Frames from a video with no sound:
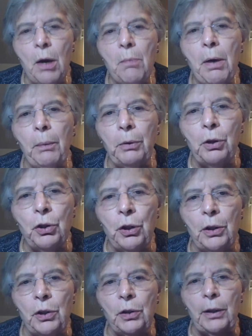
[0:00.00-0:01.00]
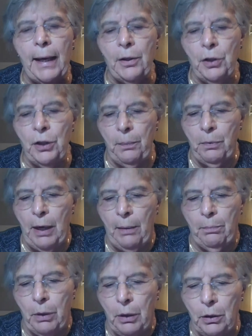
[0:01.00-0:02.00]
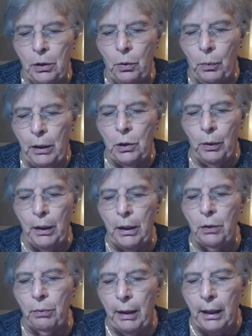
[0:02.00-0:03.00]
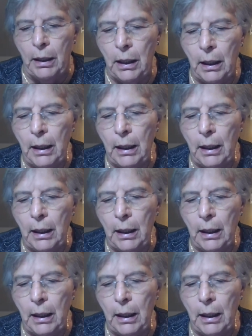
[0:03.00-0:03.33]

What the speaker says: published just last September 2023,